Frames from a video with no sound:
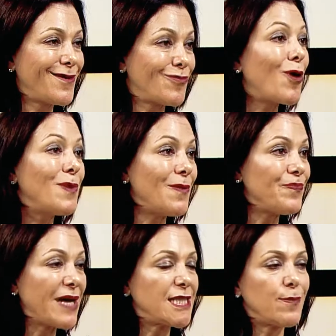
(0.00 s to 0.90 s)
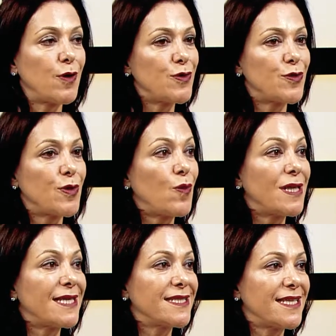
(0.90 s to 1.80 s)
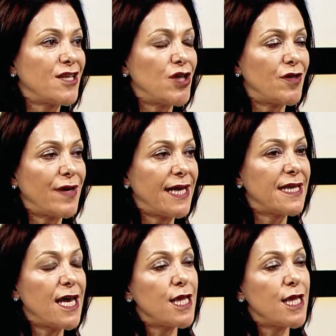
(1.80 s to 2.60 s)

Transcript: problem, as opposed to the one that's going to generate